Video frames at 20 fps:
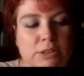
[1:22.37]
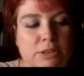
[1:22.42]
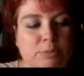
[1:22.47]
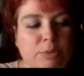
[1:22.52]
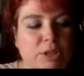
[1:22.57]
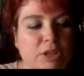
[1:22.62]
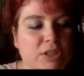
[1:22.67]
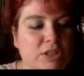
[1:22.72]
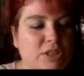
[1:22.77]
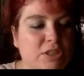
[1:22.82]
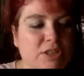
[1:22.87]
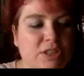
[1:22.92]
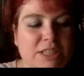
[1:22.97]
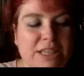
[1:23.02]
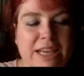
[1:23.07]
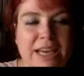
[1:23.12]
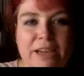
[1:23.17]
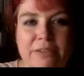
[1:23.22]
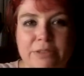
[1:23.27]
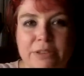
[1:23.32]
because it doesn't
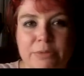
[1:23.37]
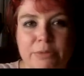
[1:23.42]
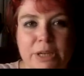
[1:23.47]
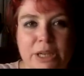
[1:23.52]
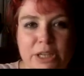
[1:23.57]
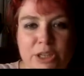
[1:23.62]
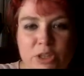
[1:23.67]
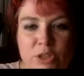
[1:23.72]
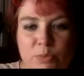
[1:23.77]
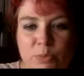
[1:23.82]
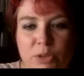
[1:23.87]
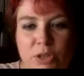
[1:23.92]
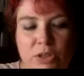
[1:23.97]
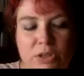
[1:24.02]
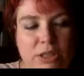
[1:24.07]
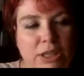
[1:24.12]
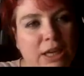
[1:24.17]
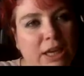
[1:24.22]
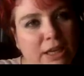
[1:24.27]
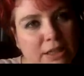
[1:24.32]
get everywhere. You just put it
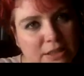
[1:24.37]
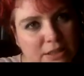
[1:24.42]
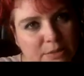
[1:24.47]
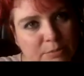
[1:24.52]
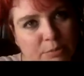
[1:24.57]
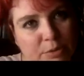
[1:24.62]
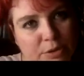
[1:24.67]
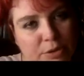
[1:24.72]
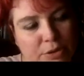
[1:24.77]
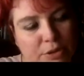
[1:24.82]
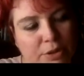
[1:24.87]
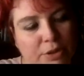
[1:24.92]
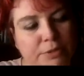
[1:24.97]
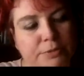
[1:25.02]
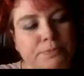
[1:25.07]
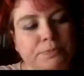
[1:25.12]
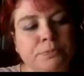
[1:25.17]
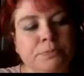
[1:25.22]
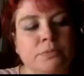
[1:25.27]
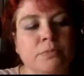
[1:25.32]
on your hands and put it
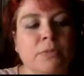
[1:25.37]
on.